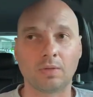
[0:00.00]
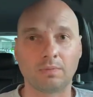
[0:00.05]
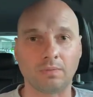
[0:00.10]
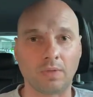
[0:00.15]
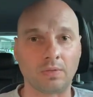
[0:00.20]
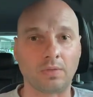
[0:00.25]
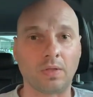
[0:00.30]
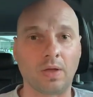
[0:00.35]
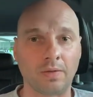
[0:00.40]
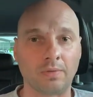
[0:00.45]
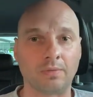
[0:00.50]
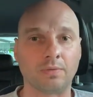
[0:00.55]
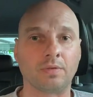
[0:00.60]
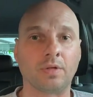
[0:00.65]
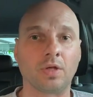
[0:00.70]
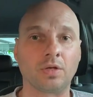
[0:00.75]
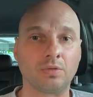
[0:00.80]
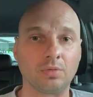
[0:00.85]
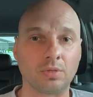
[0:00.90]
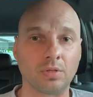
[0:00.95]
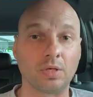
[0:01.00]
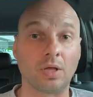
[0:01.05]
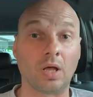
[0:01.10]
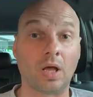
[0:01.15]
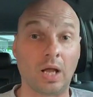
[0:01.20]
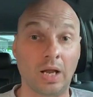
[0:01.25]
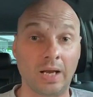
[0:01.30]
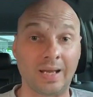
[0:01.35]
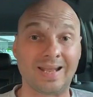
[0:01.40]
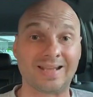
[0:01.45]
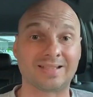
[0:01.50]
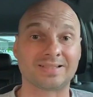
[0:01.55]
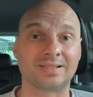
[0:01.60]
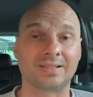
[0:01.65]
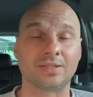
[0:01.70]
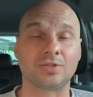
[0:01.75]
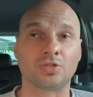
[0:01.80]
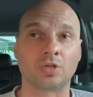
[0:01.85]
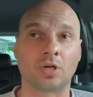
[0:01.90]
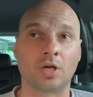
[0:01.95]
They're doing an
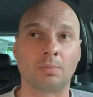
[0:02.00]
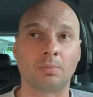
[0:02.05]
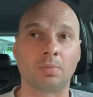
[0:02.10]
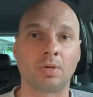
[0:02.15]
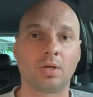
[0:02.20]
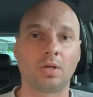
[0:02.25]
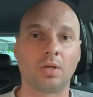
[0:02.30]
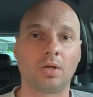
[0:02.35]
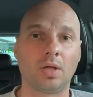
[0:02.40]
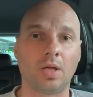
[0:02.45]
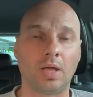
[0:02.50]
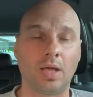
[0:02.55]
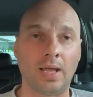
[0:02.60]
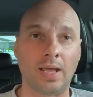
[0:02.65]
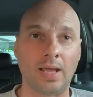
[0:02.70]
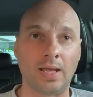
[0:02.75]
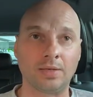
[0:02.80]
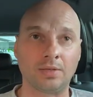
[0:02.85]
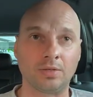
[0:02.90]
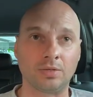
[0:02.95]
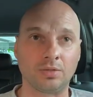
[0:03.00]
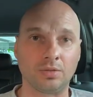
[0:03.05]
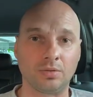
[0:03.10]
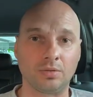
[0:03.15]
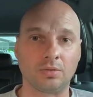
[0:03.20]
excellent job, and